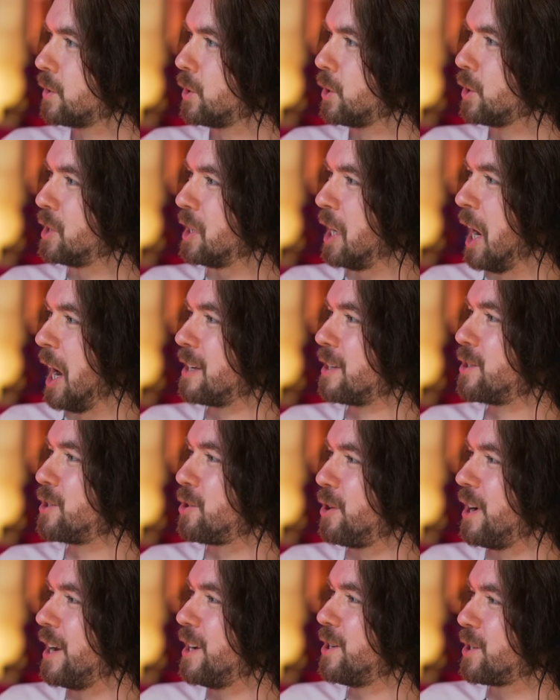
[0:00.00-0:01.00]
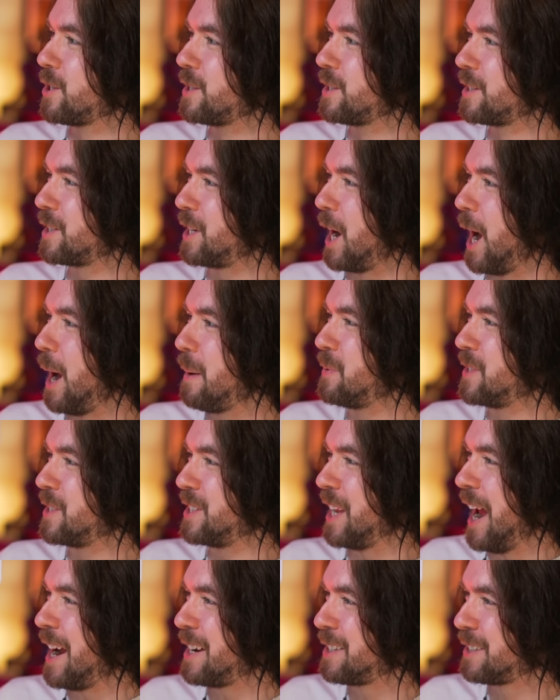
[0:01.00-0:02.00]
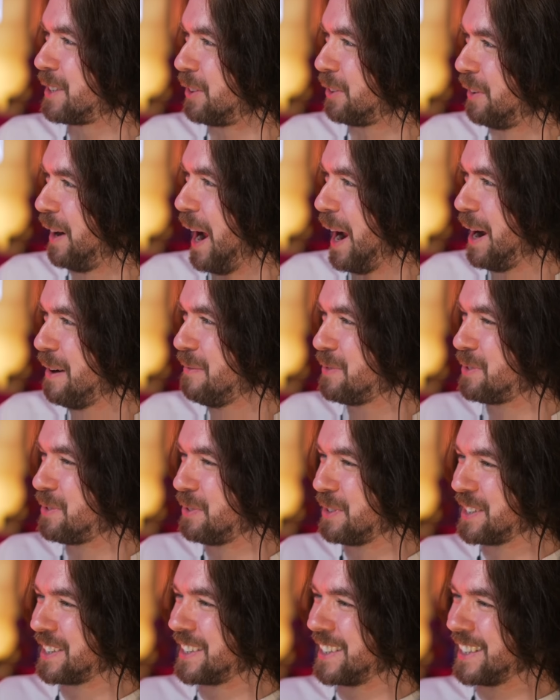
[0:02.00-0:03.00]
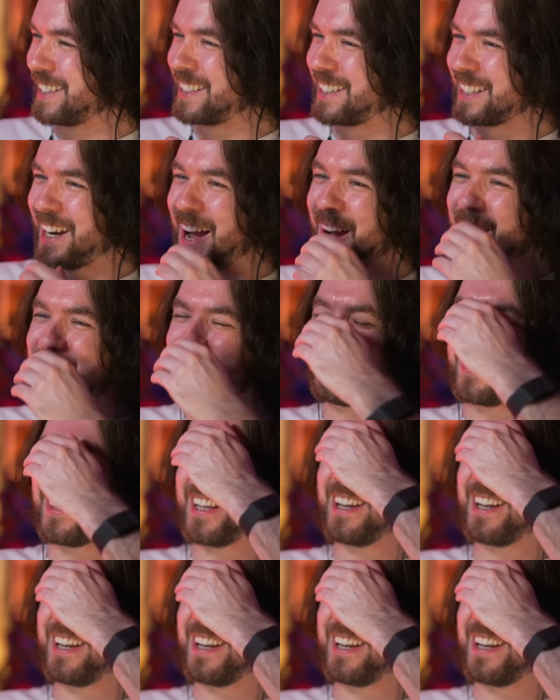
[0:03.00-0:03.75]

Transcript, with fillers: Does castration stop sex crimes? Was the top